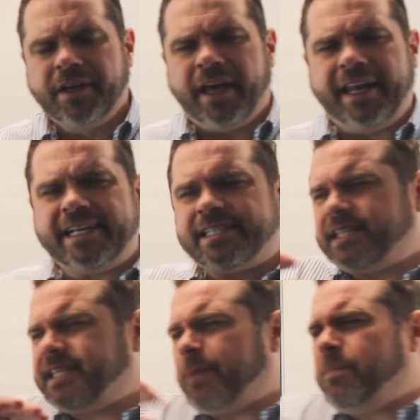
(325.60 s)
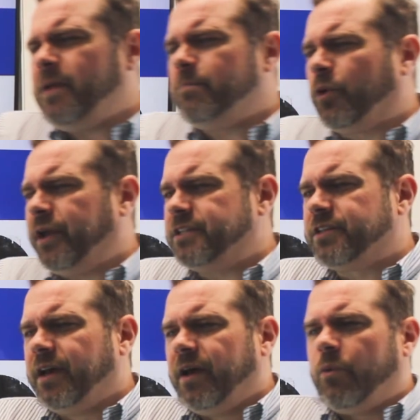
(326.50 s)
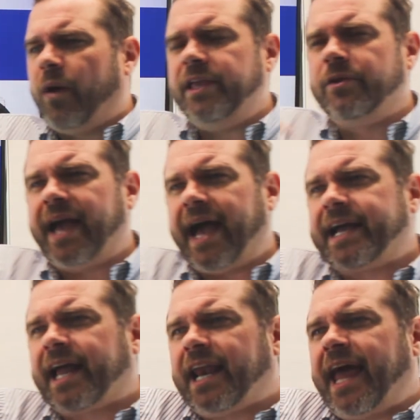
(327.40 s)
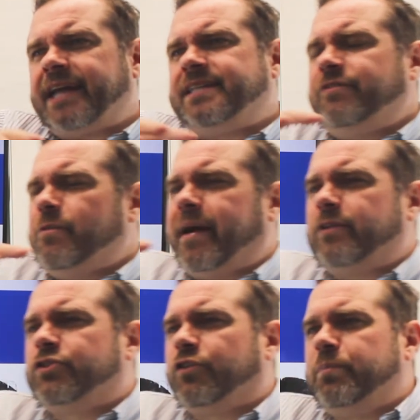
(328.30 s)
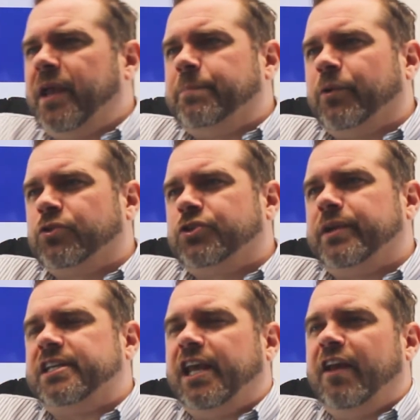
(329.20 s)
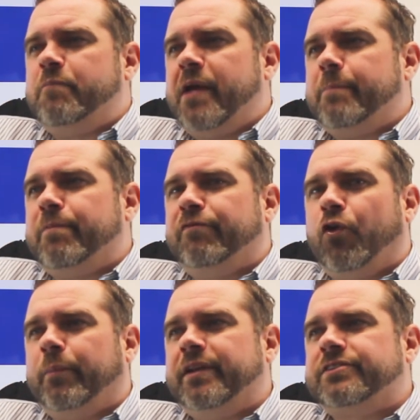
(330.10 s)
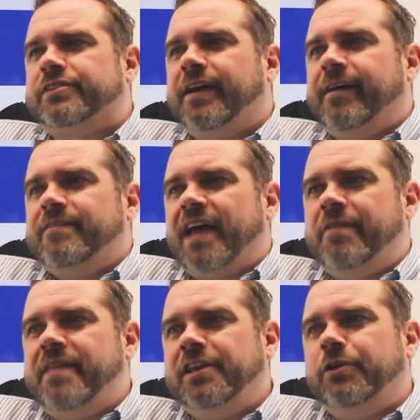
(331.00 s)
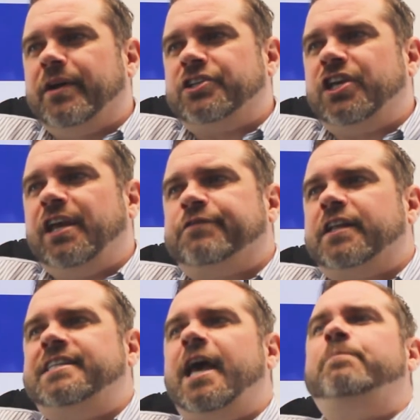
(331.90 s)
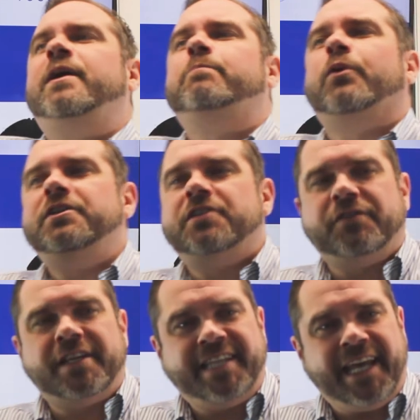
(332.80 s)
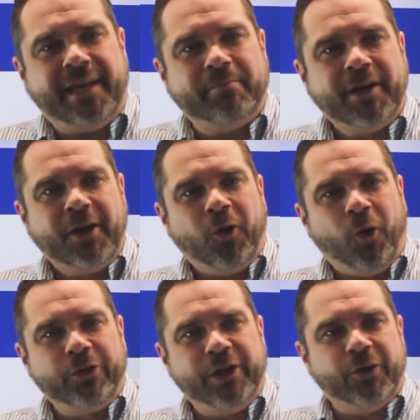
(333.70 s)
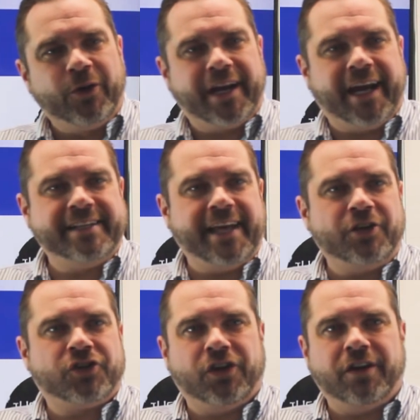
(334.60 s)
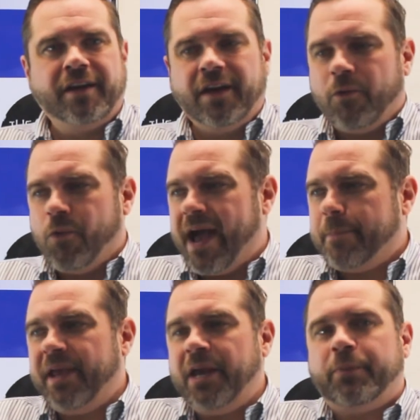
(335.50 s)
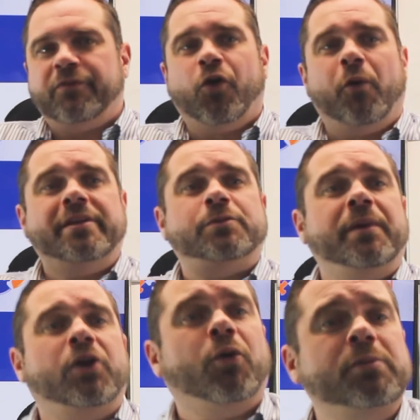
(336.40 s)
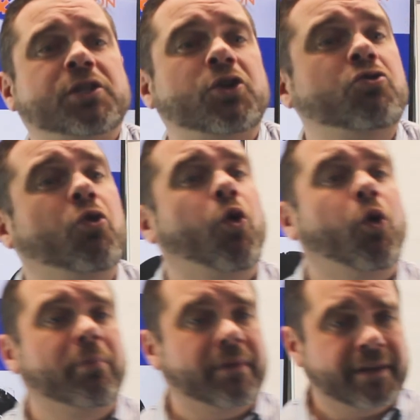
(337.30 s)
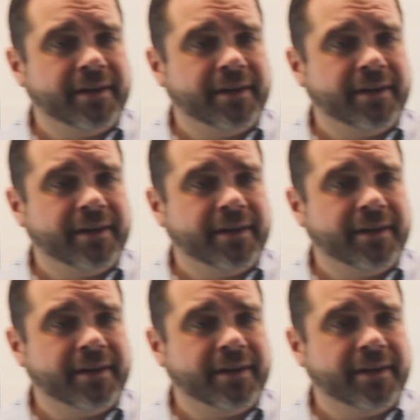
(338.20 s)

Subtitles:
and it's the tipping point where you get a collective amount of people to achieve peak performance, and then you achieve the tipping point of the team or the organization where peak performance becomes the norm,